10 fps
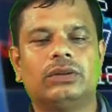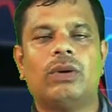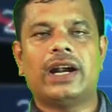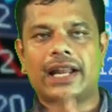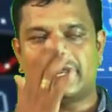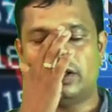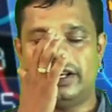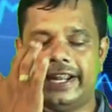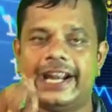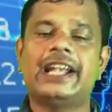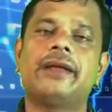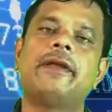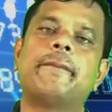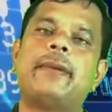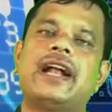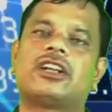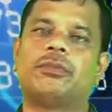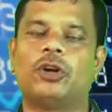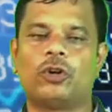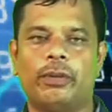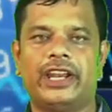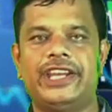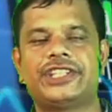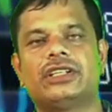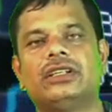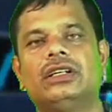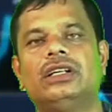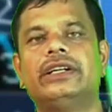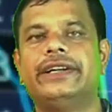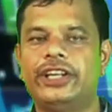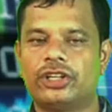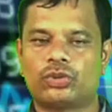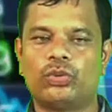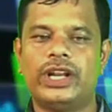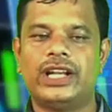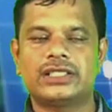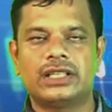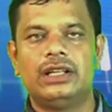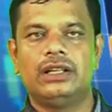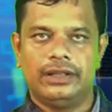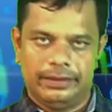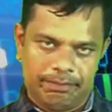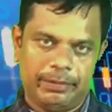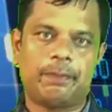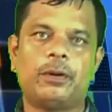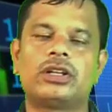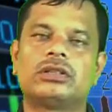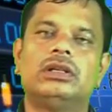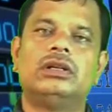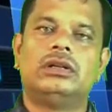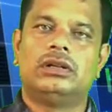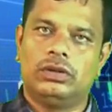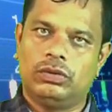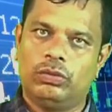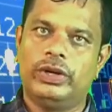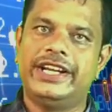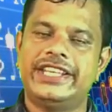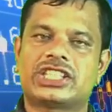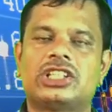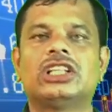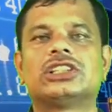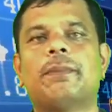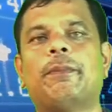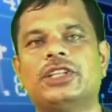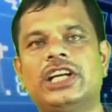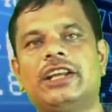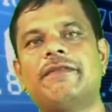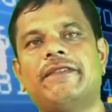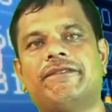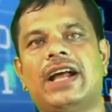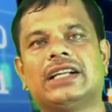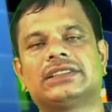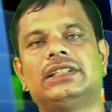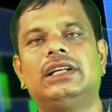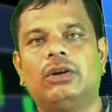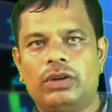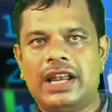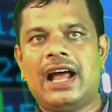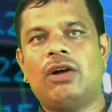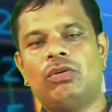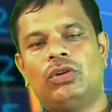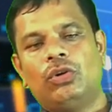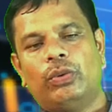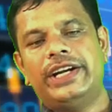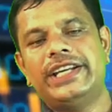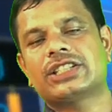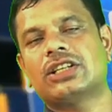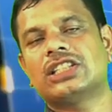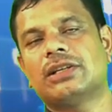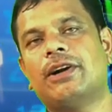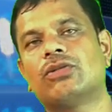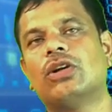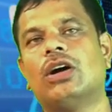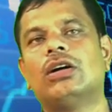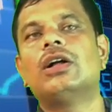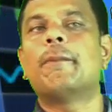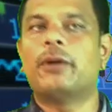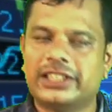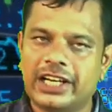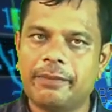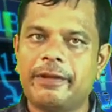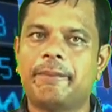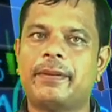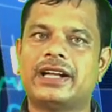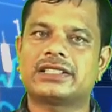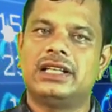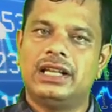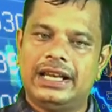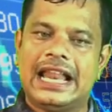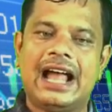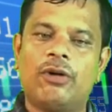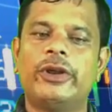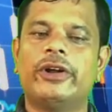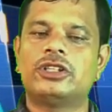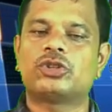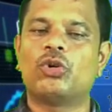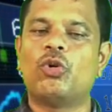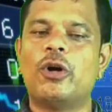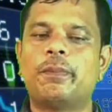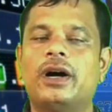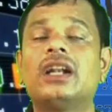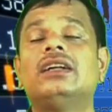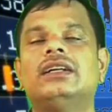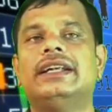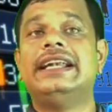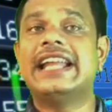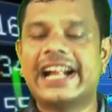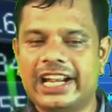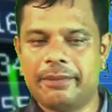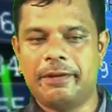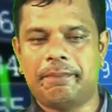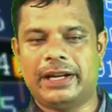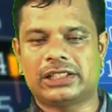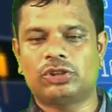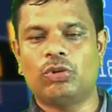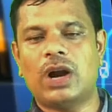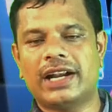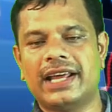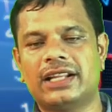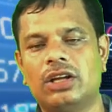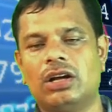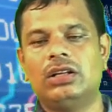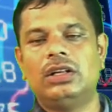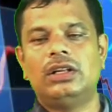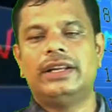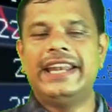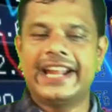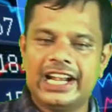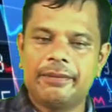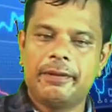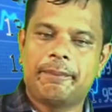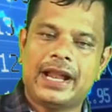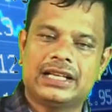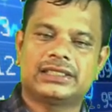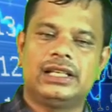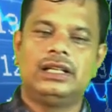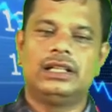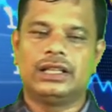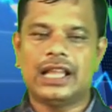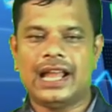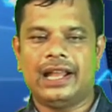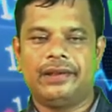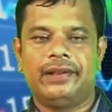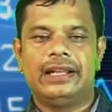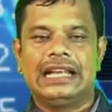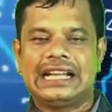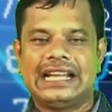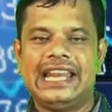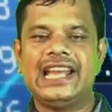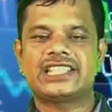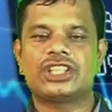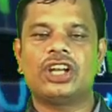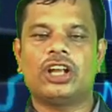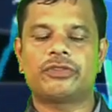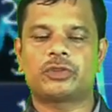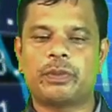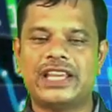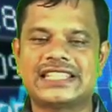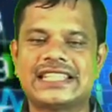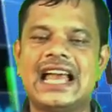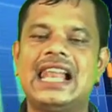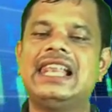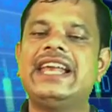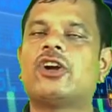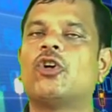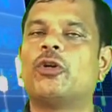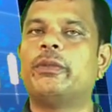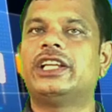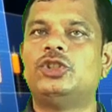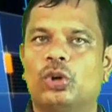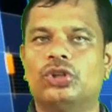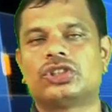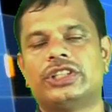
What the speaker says: What are the negative impact of the globalization? Dear students, before we discuss the positive impacts, or now we discuss about the positive impacts, now we also go for negative impacts. So what are the negative impacts? Now, creation of special economic zones.